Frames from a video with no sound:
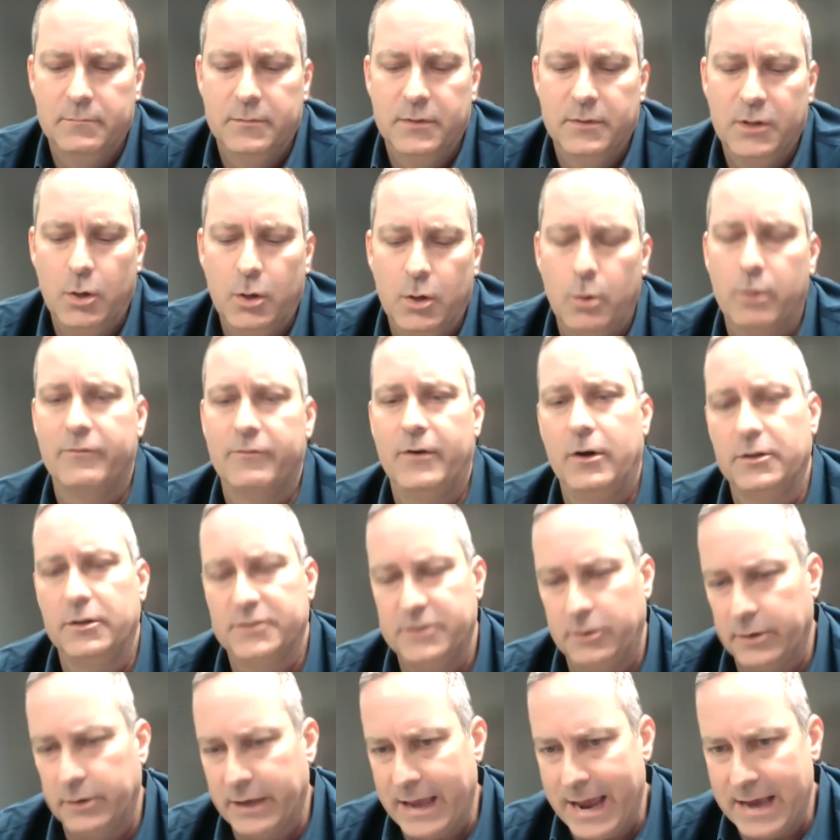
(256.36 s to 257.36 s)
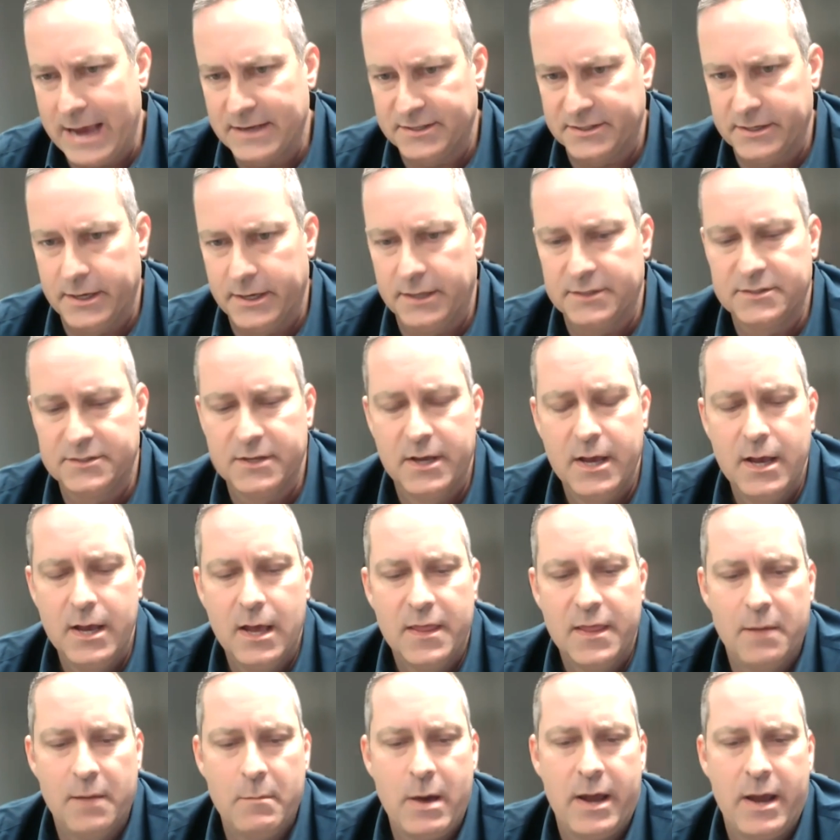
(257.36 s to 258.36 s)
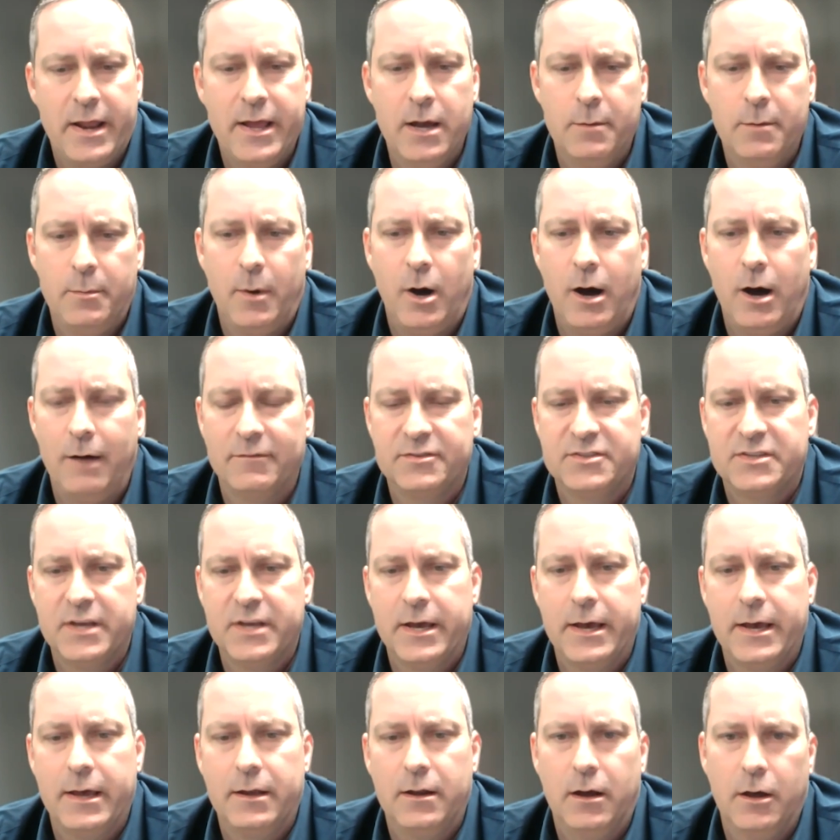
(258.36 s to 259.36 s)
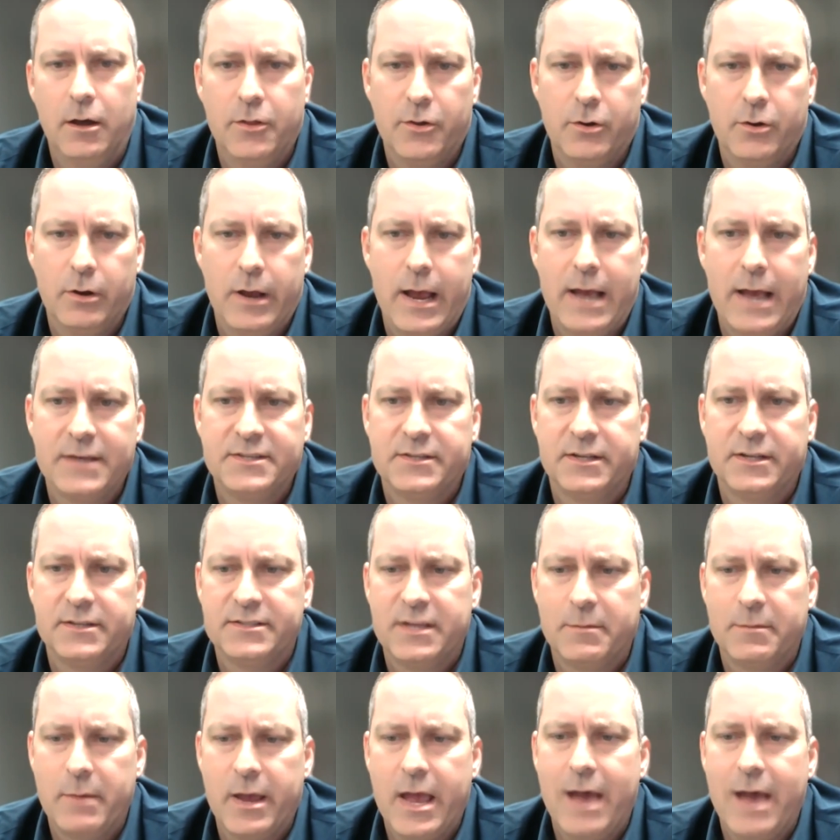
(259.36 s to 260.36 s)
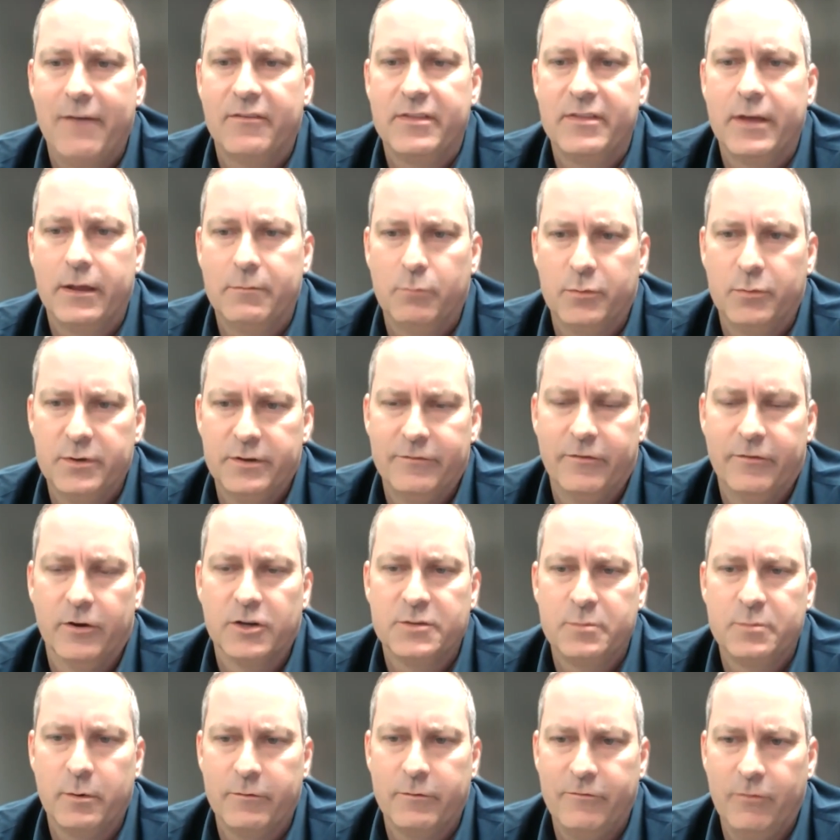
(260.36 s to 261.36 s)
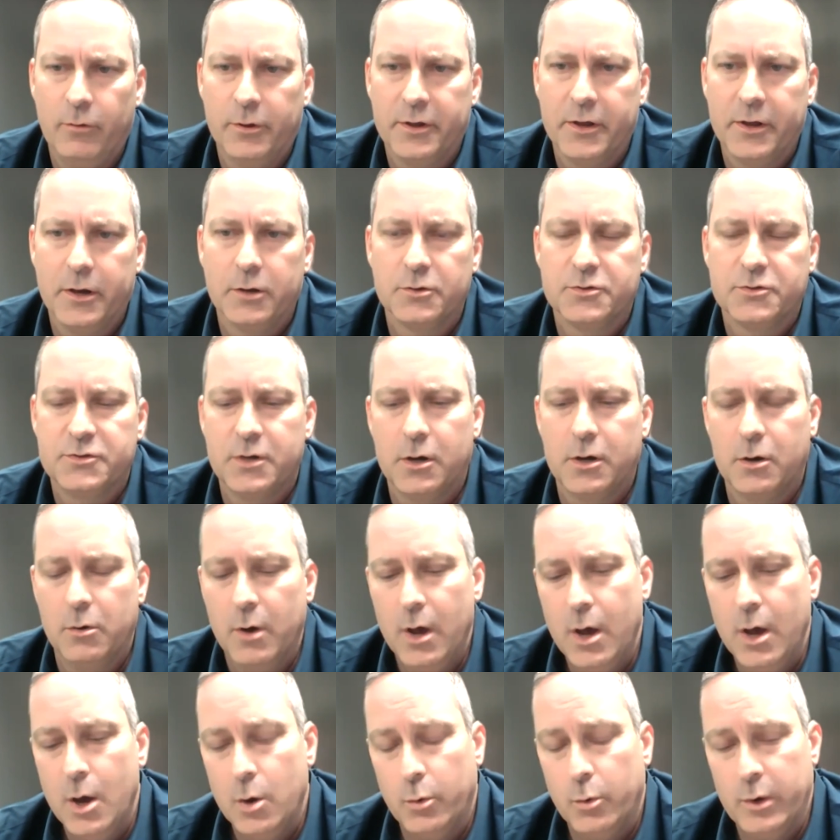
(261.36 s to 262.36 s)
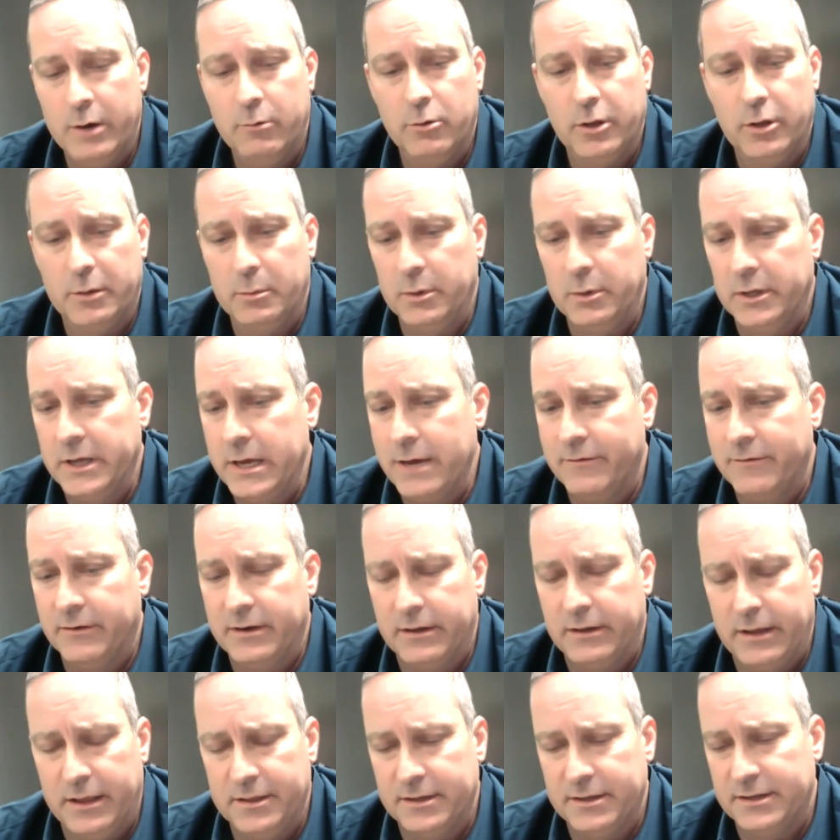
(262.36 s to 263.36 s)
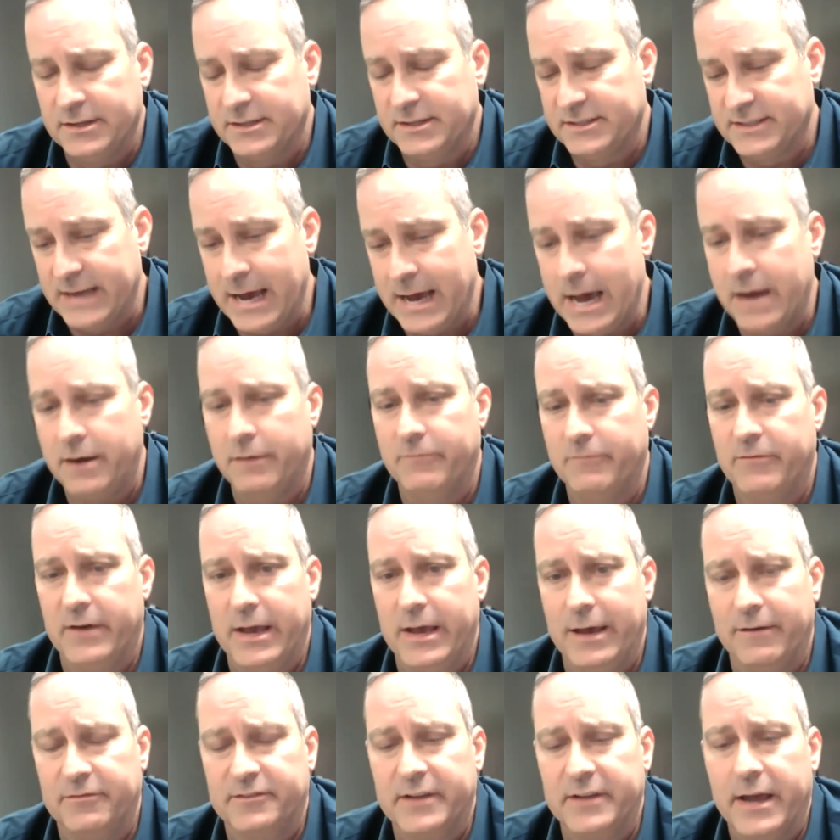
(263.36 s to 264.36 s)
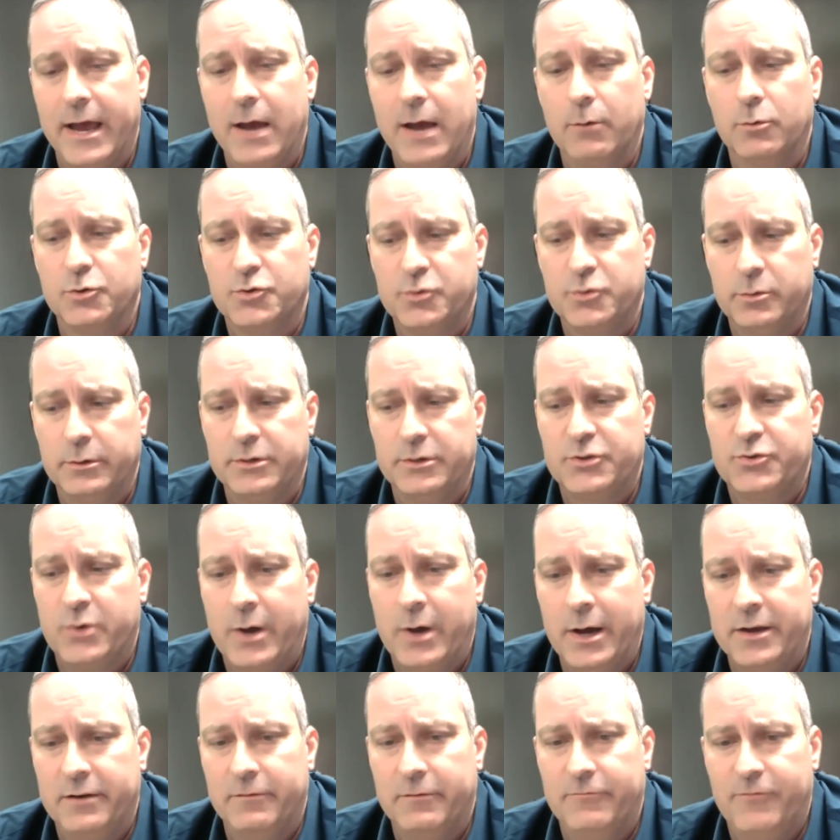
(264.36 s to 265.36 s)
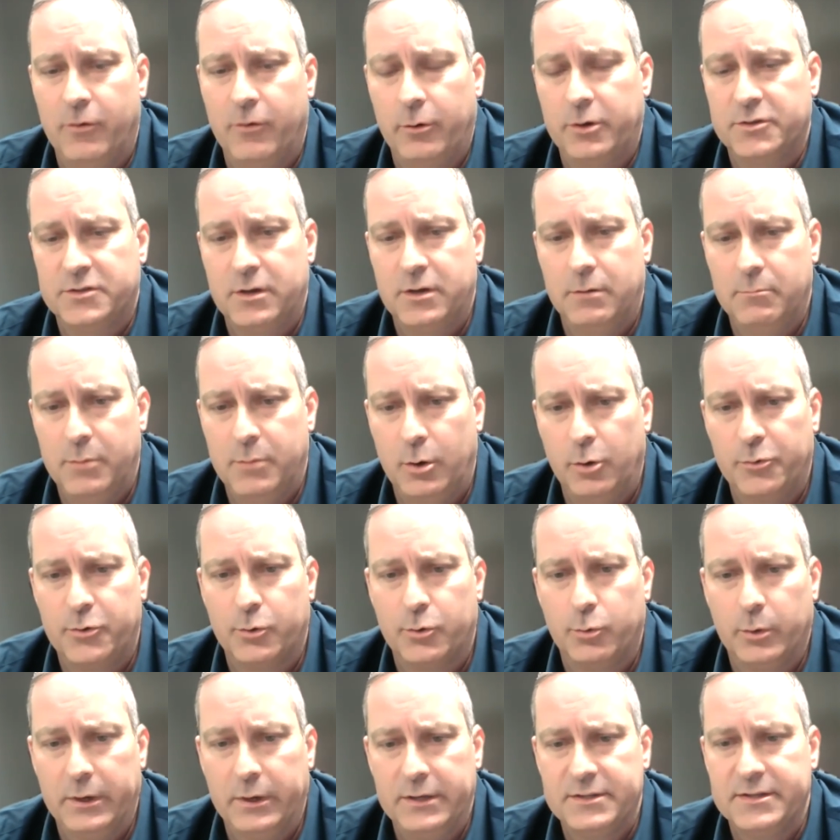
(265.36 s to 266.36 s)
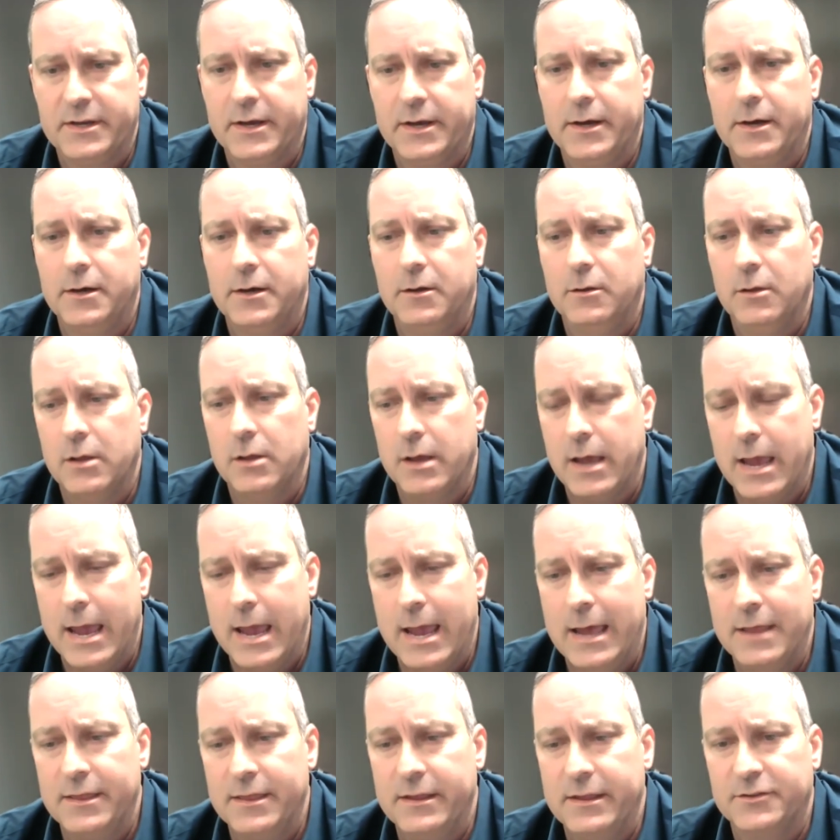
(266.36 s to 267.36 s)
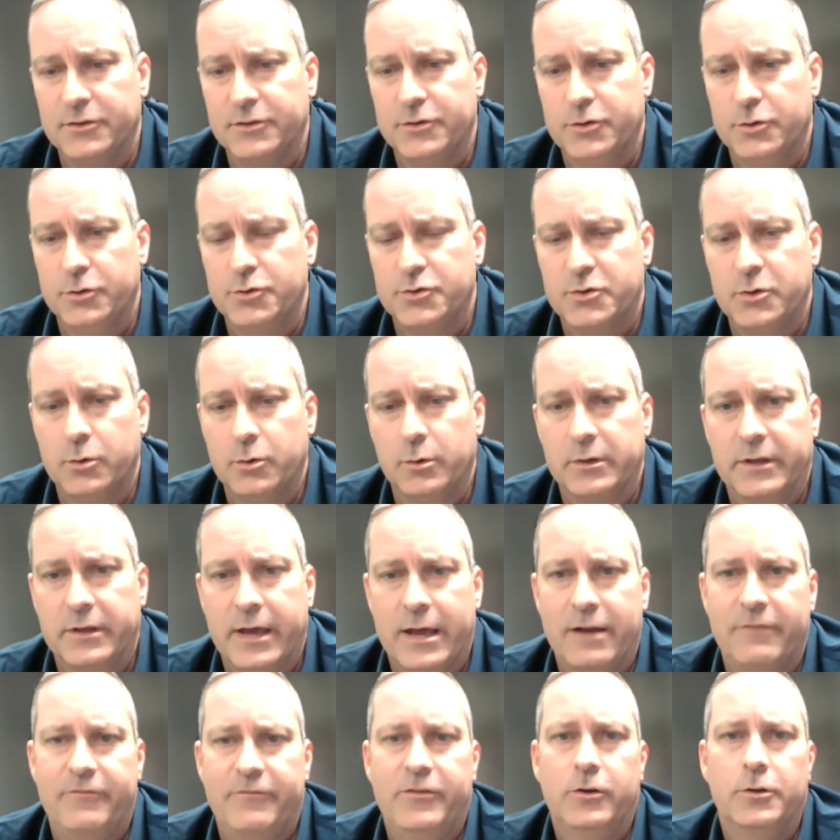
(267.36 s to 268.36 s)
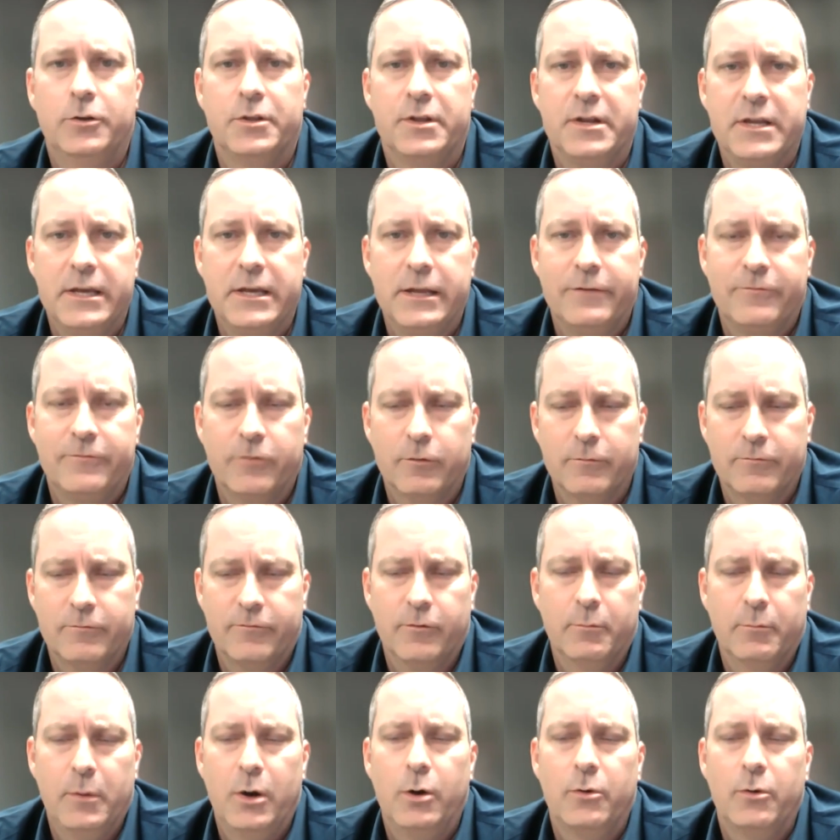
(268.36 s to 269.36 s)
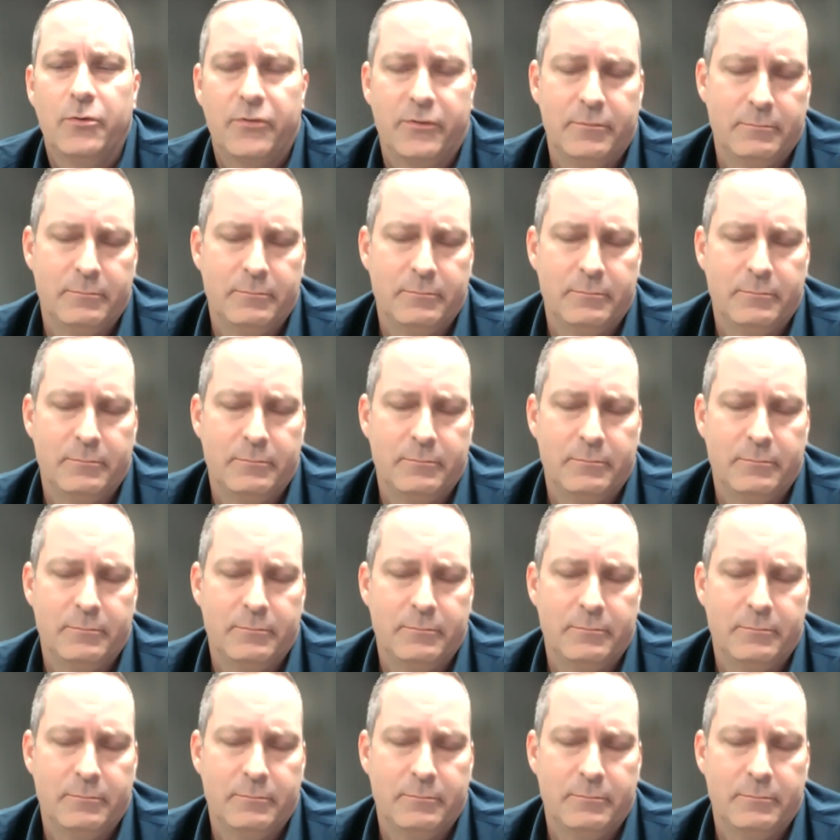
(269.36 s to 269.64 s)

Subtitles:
volatility assets that might help offset other assets that may have in a diverse portfolio. So we really believe in the design of FDAT was really trying to focus on both the retail and the institutional and kind of fill the need for both.